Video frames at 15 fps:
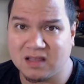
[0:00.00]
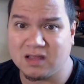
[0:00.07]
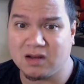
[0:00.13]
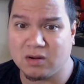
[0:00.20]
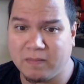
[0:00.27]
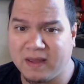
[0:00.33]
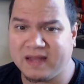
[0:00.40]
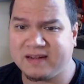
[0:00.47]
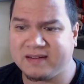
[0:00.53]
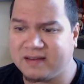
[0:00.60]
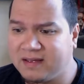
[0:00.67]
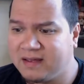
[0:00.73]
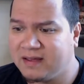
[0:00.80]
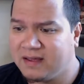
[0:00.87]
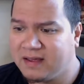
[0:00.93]
a little bit,
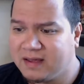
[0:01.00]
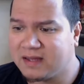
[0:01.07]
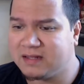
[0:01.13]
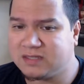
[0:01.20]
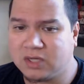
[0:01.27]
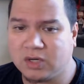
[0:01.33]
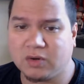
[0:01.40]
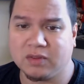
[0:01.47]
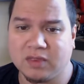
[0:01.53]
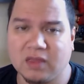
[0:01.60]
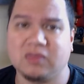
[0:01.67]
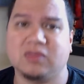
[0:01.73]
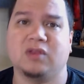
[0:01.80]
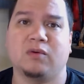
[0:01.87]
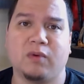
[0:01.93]
considering
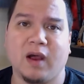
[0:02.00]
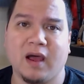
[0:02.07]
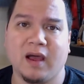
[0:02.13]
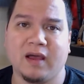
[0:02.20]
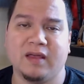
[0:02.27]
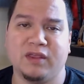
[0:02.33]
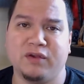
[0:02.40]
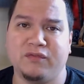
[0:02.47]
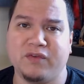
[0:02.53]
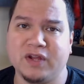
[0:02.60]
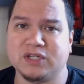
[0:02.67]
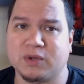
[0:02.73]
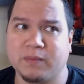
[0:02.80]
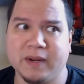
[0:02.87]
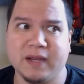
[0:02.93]
that the
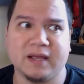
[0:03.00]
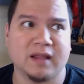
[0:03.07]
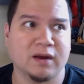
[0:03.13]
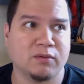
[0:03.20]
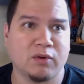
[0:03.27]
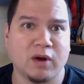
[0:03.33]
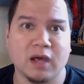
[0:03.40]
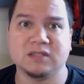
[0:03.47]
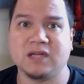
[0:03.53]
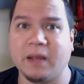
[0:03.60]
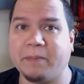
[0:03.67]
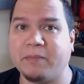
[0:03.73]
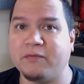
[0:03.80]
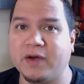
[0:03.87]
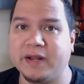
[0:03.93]
Adventure Week rock
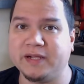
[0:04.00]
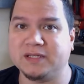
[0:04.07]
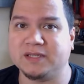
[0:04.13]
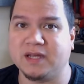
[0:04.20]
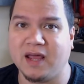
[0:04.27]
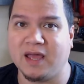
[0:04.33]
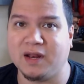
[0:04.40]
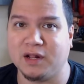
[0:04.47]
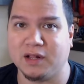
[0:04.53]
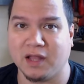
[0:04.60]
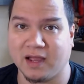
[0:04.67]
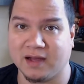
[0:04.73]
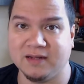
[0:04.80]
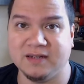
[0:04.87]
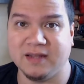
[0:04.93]
type event is going to end in
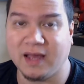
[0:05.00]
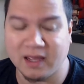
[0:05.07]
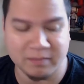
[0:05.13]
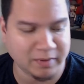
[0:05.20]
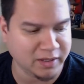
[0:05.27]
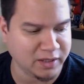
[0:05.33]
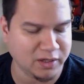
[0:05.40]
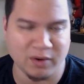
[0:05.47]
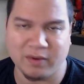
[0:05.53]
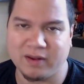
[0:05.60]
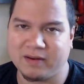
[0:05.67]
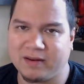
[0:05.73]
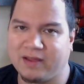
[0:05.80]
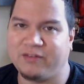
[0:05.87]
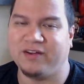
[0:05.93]
like a day. But you know
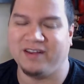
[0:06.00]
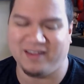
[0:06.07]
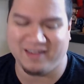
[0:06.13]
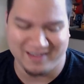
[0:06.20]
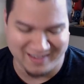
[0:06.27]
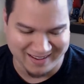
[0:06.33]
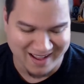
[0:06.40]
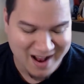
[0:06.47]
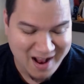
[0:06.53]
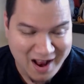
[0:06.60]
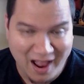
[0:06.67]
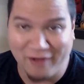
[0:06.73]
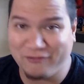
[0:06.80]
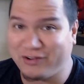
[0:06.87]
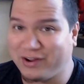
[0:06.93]
what,
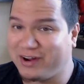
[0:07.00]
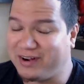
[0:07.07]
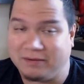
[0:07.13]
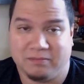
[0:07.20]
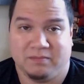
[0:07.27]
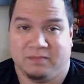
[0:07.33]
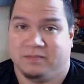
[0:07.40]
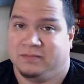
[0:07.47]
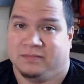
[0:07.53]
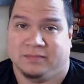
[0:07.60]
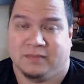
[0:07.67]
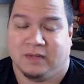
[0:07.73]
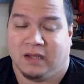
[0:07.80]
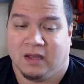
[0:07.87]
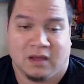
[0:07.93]
I figured
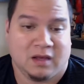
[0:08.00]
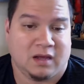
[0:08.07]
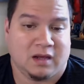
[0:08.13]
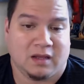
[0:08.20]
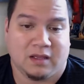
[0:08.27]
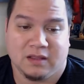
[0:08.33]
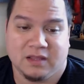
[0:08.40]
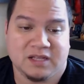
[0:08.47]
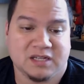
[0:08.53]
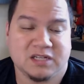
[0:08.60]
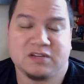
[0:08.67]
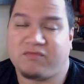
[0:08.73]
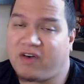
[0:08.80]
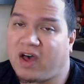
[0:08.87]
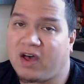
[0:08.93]
this
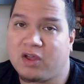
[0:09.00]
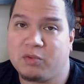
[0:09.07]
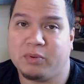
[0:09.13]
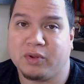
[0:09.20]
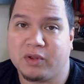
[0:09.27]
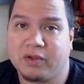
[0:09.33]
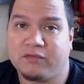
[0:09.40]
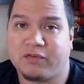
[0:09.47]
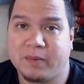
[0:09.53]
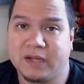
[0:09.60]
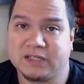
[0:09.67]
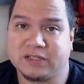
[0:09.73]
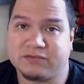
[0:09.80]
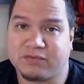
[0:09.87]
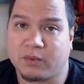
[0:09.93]
is valuable
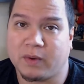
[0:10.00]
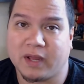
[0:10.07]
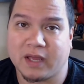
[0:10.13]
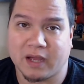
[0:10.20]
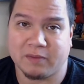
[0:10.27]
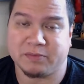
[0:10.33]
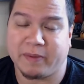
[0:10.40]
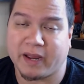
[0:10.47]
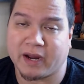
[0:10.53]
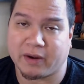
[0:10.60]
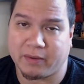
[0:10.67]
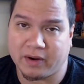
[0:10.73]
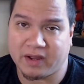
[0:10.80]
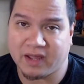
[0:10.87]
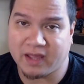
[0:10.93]
information for when it comes back
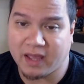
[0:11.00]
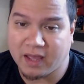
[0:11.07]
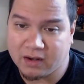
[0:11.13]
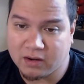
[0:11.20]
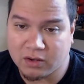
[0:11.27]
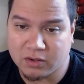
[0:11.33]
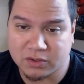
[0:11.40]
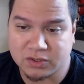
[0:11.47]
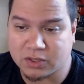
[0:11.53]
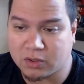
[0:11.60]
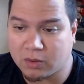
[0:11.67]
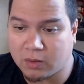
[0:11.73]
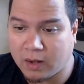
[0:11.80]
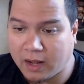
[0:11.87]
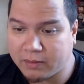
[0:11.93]
around again.
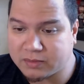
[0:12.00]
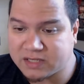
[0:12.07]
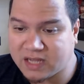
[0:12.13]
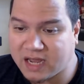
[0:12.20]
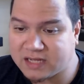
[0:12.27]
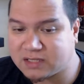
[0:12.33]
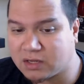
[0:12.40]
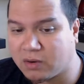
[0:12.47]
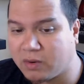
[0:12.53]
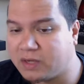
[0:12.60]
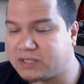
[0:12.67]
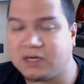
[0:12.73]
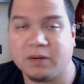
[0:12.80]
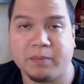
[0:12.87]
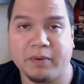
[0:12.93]
Also, I was asked the
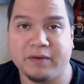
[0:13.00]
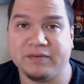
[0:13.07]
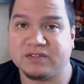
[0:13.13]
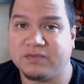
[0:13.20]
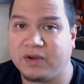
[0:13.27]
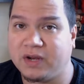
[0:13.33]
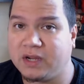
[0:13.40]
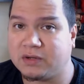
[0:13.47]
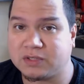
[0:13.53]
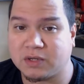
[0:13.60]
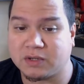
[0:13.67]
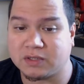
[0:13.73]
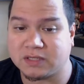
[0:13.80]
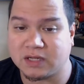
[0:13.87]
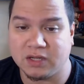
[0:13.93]
question in the previous video, so
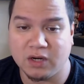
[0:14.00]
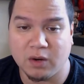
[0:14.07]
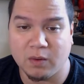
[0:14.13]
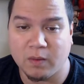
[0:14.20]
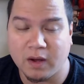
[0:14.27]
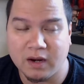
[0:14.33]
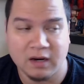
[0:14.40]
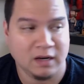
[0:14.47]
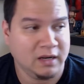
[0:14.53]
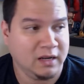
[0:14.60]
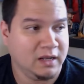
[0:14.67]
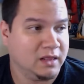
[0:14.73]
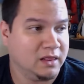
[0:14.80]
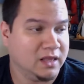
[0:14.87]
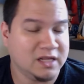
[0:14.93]
I was like, you know what,
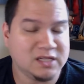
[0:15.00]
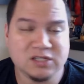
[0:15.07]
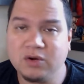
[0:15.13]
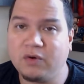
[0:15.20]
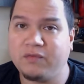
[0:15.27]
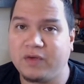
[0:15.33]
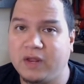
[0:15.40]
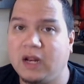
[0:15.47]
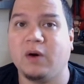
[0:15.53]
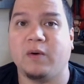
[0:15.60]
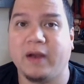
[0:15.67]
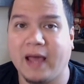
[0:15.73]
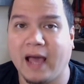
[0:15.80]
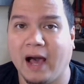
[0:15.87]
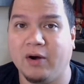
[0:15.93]
let's do a video
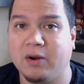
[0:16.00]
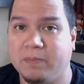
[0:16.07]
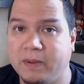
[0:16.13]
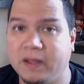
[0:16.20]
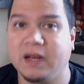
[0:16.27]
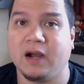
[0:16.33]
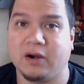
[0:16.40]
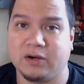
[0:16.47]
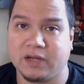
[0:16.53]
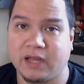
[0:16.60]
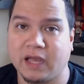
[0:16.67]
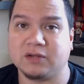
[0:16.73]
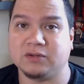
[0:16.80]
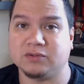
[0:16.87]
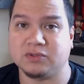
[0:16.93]
on how to beat
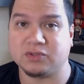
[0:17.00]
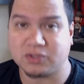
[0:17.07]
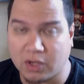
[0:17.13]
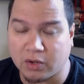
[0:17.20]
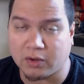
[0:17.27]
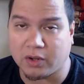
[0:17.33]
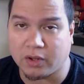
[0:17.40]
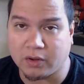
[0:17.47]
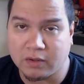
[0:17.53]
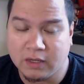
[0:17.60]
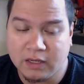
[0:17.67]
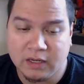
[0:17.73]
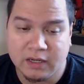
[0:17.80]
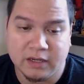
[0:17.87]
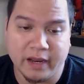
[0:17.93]
Aerodactyl solo.
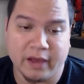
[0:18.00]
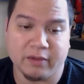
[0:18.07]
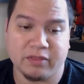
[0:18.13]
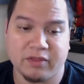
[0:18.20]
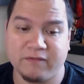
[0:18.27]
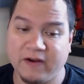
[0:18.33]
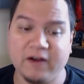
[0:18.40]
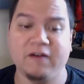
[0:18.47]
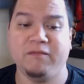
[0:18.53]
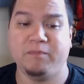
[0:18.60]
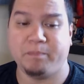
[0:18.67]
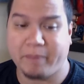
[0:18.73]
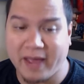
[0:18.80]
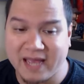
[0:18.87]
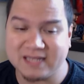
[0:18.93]
Now, the very
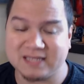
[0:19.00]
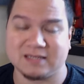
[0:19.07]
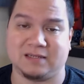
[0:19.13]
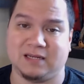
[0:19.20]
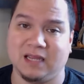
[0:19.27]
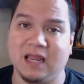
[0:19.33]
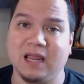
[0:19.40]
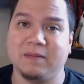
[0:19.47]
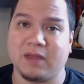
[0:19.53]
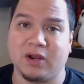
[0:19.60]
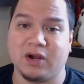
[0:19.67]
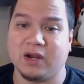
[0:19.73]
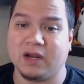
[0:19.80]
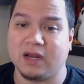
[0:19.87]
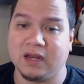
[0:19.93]
best team that
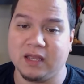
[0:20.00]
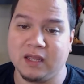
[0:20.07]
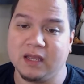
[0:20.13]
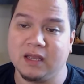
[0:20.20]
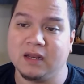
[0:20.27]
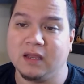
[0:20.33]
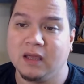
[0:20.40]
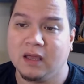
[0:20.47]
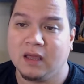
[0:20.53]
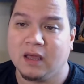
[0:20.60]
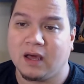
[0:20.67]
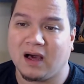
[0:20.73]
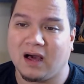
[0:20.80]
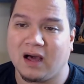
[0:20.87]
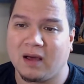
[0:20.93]
you're going to need,
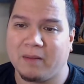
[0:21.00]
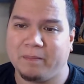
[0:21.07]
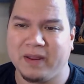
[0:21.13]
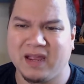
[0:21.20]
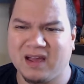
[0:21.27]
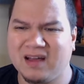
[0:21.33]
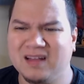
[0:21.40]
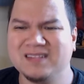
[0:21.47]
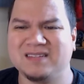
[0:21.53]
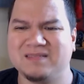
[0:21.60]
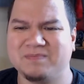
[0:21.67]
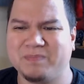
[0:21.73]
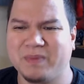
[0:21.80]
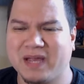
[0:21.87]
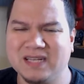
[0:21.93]
because
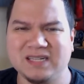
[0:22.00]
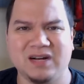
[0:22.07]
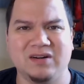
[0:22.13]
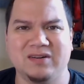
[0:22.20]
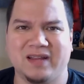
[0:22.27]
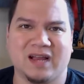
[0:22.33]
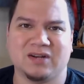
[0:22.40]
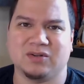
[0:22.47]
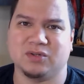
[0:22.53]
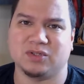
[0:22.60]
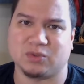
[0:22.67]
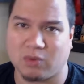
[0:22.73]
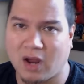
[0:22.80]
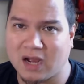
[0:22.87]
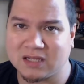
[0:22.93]
Aerodactyl
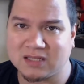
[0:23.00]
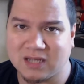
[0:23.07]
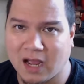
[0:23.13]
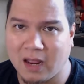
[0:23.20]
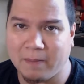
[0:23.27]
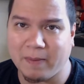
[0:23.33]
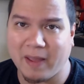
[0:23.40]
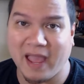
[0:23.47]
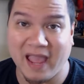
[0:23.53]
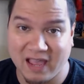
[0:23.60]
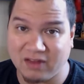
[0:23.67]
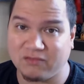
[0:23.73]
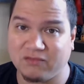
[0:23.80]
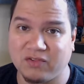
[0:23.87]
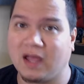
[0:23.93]
is rock type
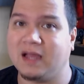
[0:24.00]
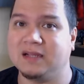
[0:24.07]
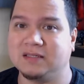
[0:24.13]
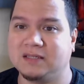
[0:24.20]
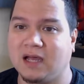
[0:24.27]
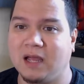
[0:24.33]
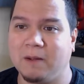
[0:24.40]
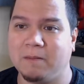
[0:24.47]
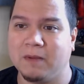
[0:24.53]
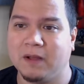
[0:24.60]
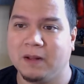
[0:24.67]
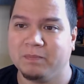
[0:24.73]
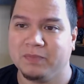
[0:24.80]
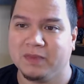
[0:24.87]
and flying type,